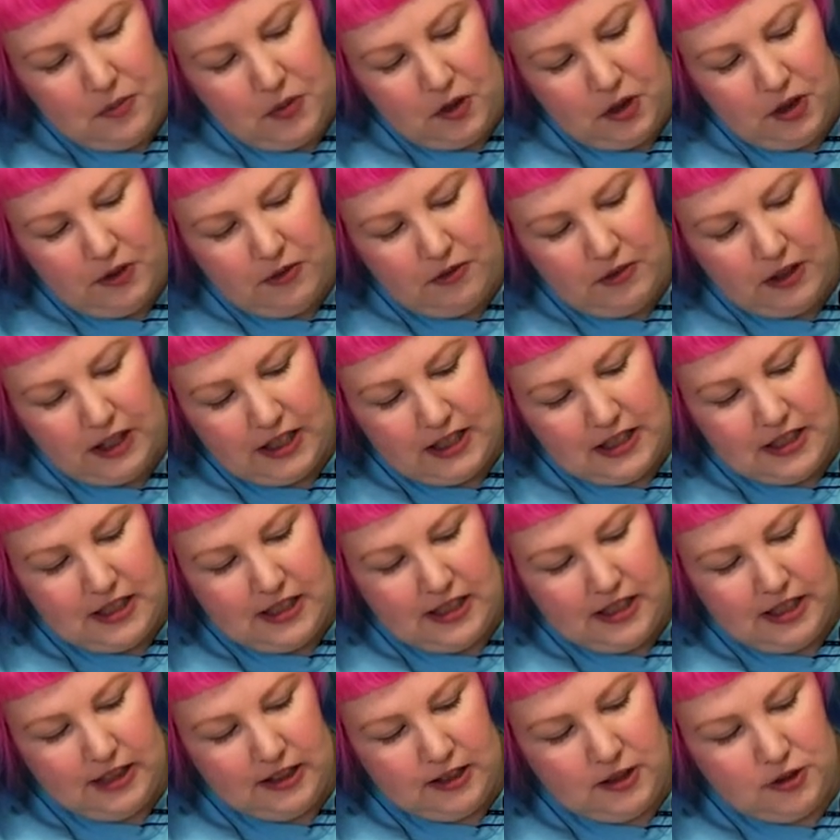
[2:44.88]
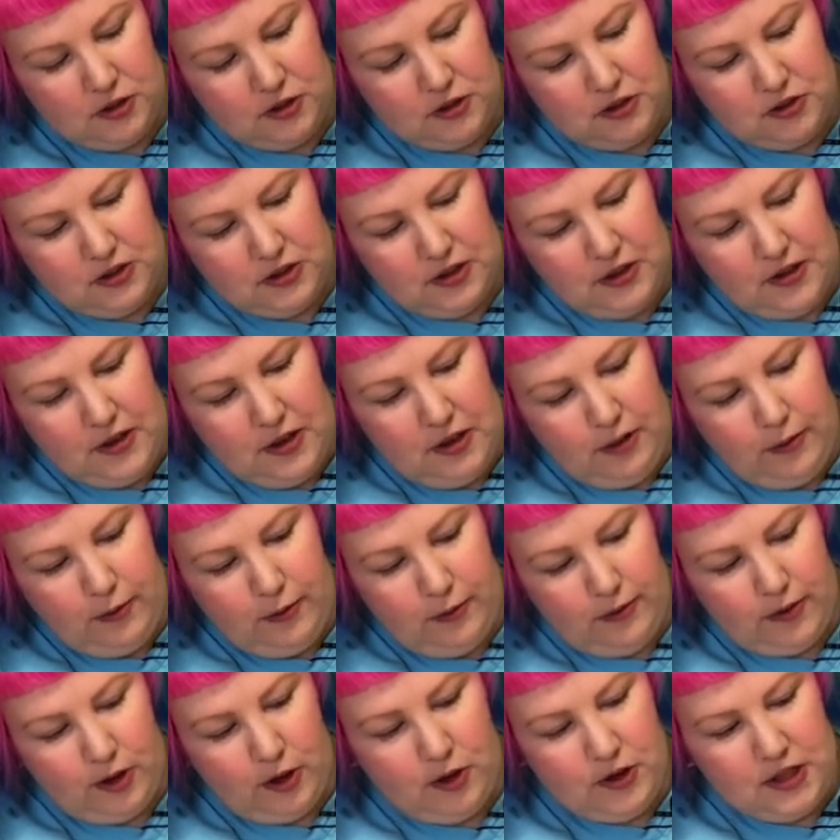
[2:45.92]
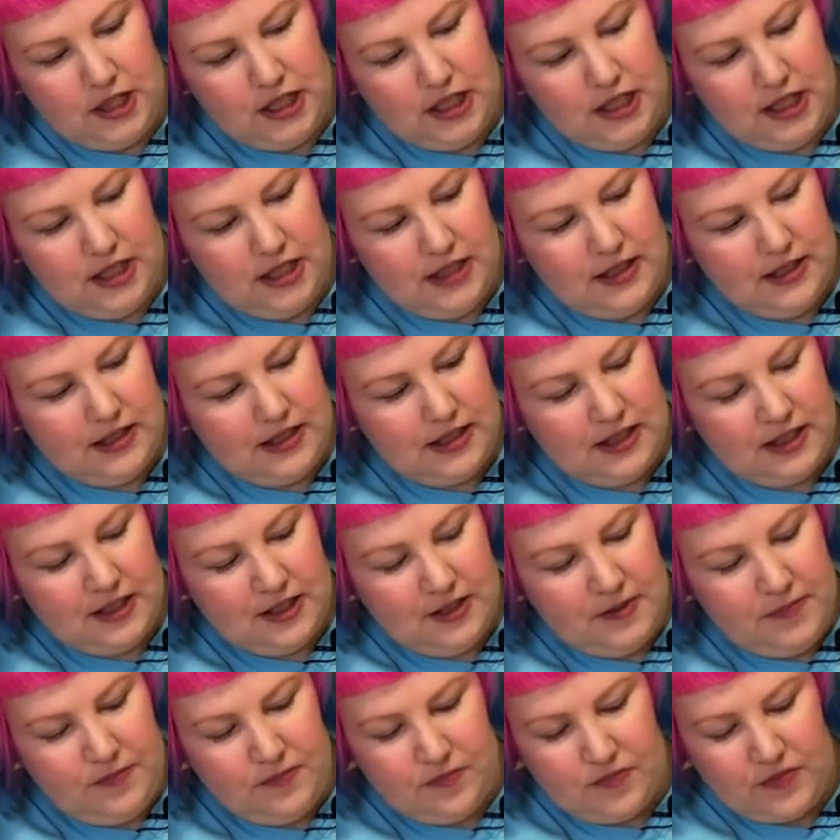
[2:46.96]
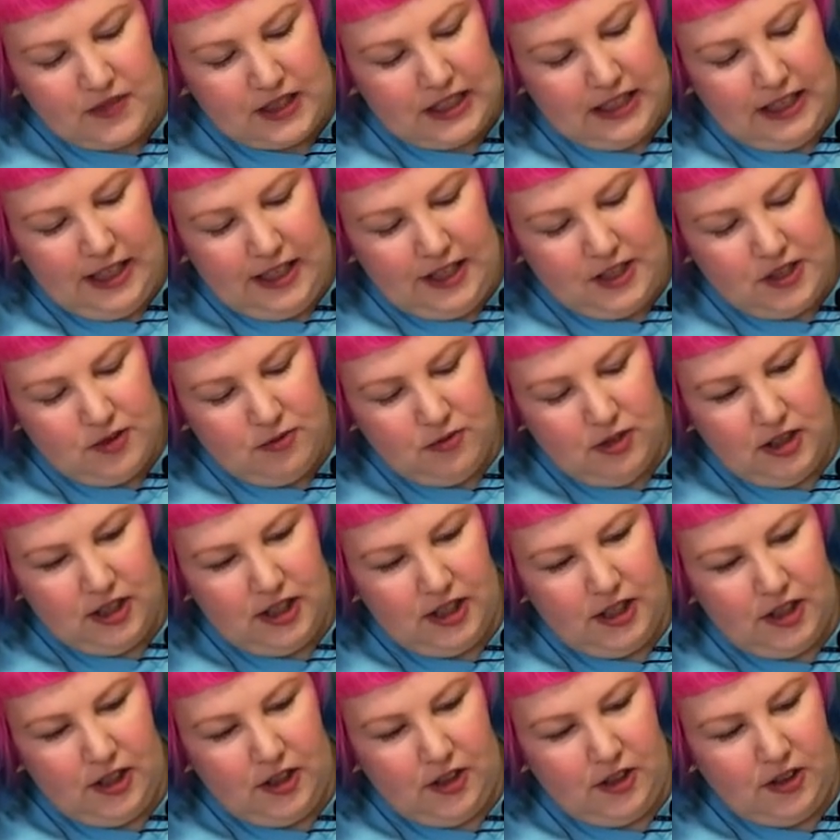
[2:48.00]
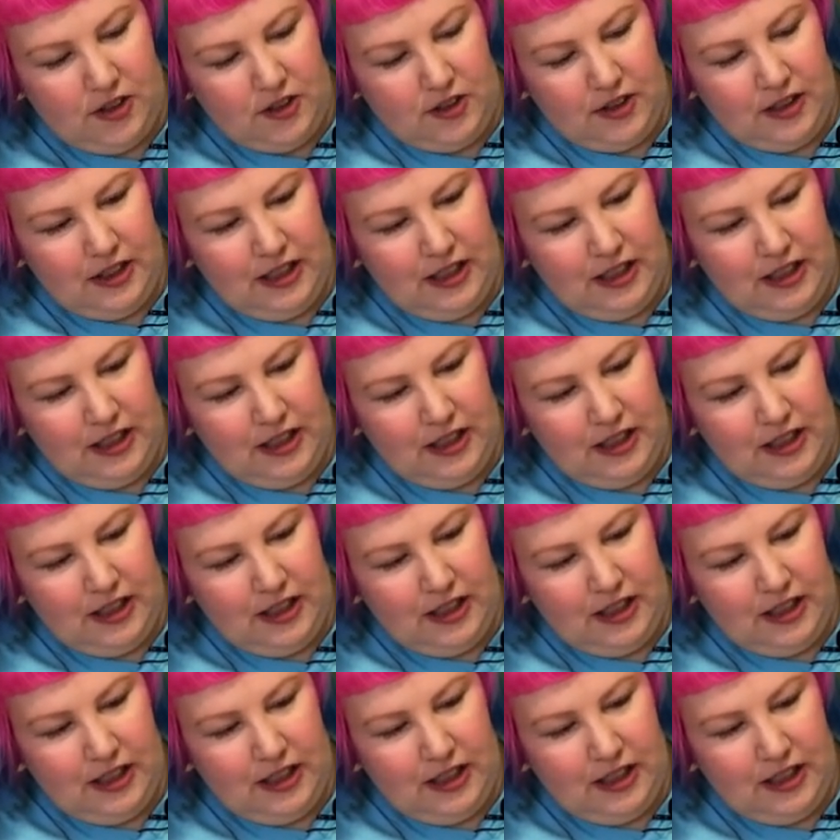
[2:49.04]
both like sitting in little floaties. Yeah, it's really cute.